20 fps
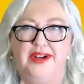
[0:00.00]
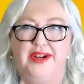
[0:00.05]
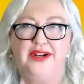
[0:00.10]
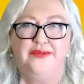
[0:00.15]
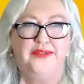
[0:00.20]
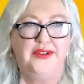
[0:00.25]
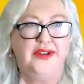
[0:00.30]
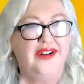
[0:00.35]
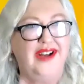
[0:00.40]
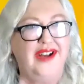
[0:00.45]
bigger
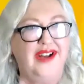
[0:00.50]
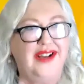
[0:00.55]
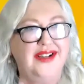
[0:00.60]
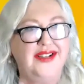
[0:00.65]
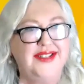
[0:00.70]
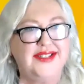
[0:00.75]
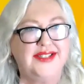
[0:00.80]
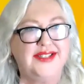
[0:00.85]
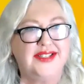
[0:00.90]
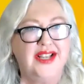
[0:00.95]
for you
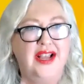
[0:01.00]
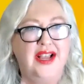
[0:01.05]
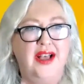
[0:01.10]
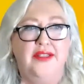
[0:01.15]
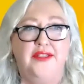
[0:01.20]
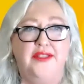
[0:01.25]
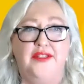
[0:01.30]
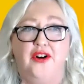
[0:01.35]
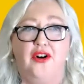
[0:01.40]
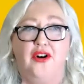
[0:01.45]
guys,
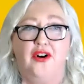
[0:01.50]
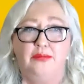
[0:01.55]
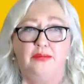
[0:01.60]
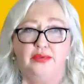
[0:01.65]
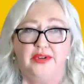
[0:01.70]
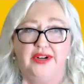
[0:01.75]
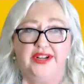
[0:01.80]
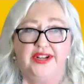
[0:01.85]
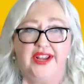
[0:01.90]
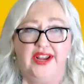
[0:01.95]
The
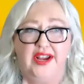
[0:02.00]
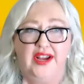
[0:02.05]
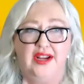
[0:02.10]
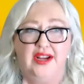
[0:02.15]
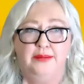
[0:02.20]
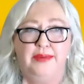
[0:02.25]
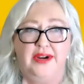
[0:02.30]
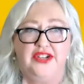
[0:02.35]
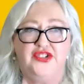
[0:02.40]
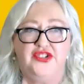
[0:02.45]
Umbra
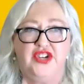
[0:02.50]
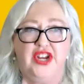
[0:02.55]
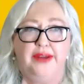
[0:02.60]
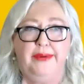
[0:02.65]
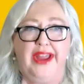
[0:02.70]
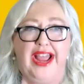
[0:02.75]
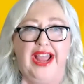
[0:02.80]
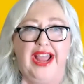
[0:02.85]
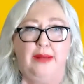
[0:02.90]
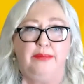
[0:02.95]
King by
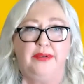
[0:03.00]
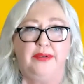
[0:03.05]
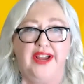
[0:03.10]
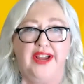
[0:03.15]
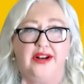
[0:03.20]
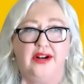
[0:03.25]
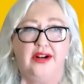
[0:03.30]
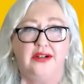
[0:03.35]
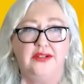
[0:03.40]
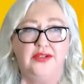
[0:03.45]
Jamie
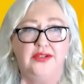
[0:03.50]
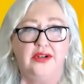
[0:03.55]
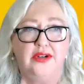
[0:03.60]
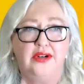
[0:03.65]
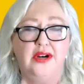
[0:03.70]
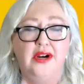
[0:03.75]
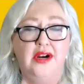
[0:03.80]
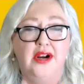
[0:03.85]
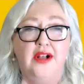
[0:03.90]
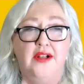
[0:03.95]
Applegate
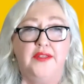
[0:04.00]
Hunter,